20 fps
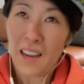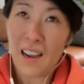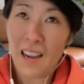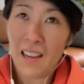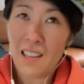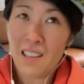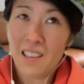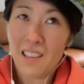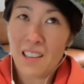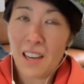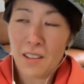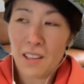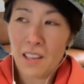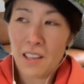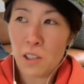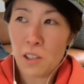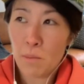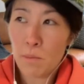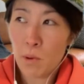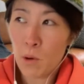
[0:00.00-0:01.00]
I
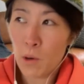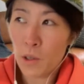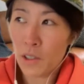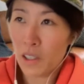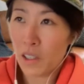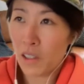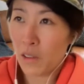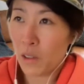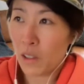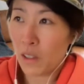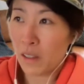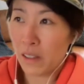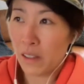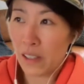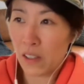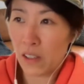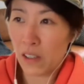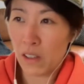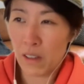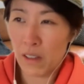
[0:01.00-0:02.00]
think it's important to sort of
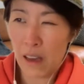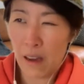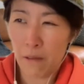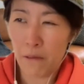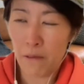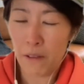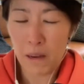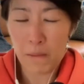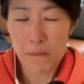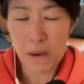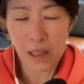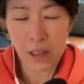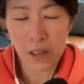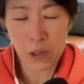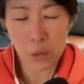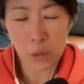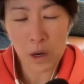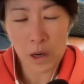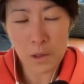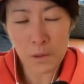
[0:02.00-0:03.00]
listen to that feedback as
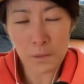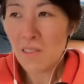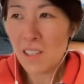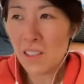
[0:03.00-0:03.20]
well.